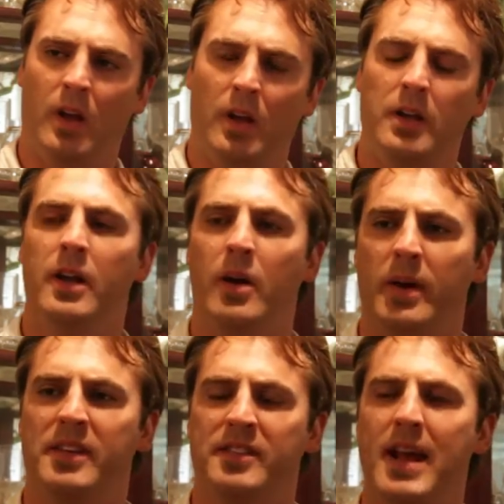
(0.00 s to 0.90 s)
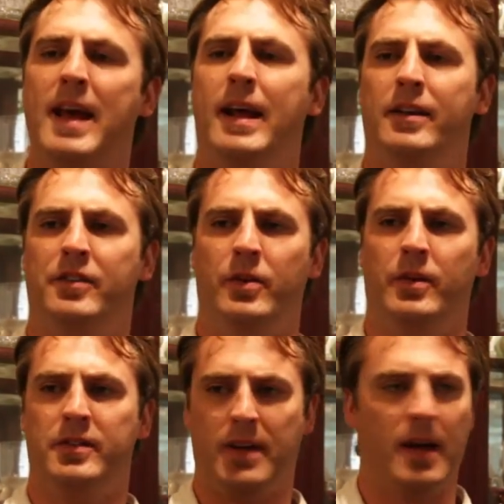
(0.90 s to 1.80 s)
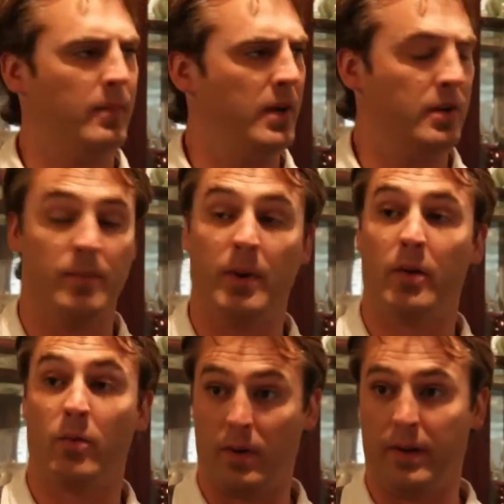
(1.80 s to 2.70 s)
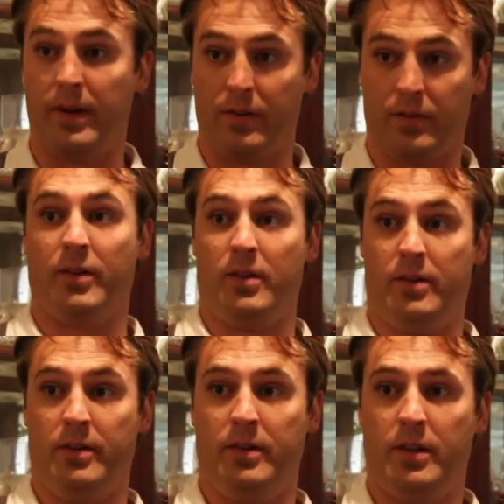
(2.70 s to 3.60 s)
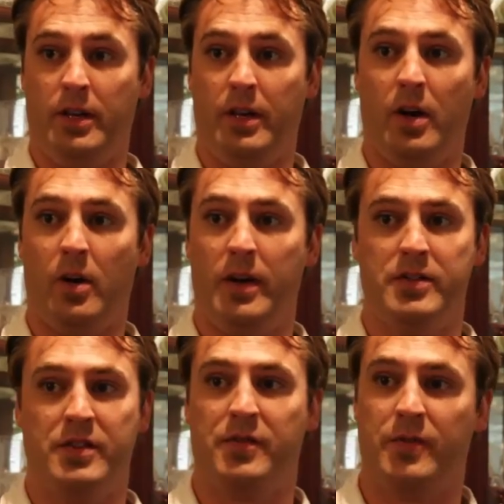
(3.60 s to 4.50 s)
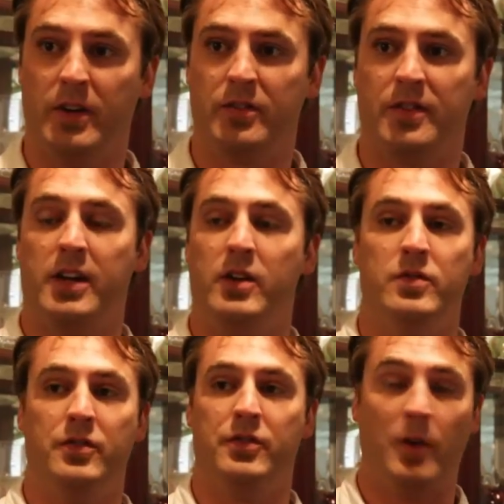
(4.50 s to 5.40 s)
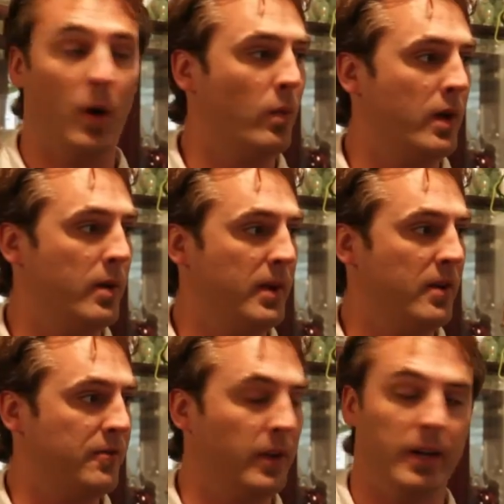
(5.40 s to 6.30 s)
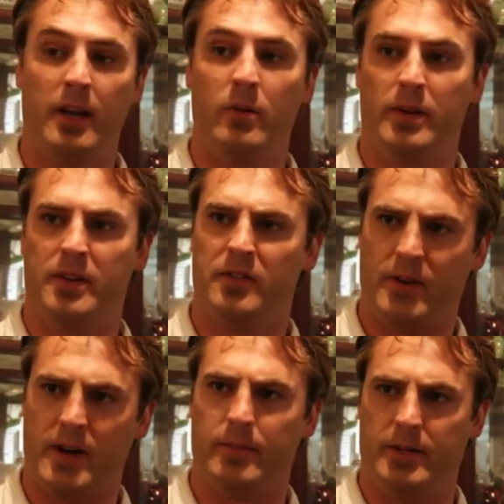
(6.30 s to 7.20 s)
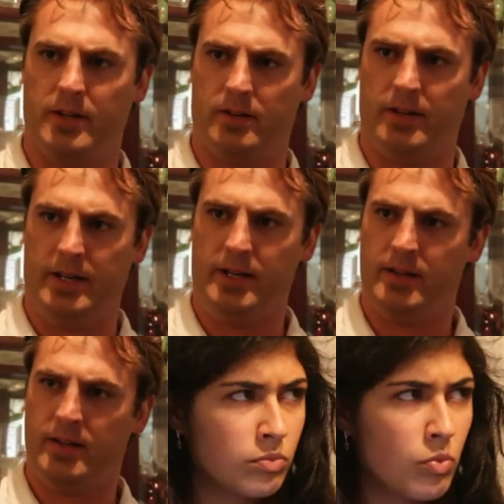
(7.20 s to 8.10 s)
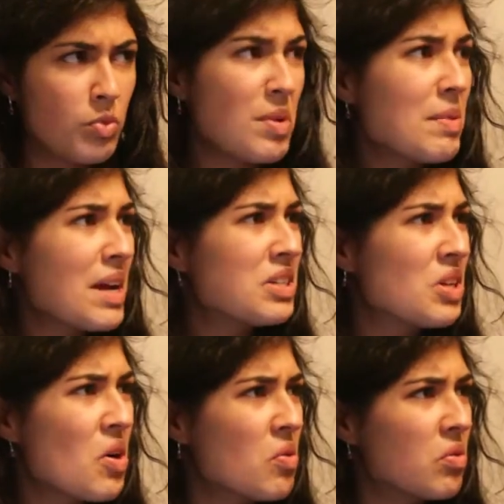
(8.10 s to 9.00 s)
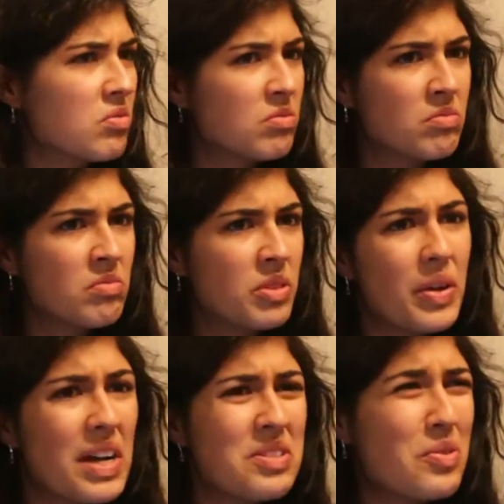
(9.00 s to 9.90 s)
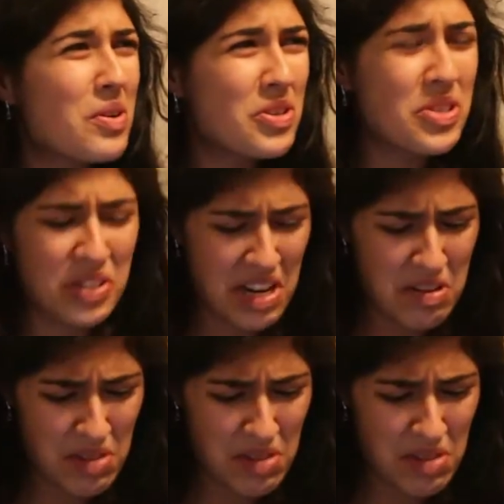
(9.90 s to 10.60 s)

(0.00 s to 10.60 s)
You know, it's that attitude that's got me and your mother really concerned. You know, it just feels like you just don't want to be affiliated with this family, young lady. Well, maybe I don't. You guys don't understand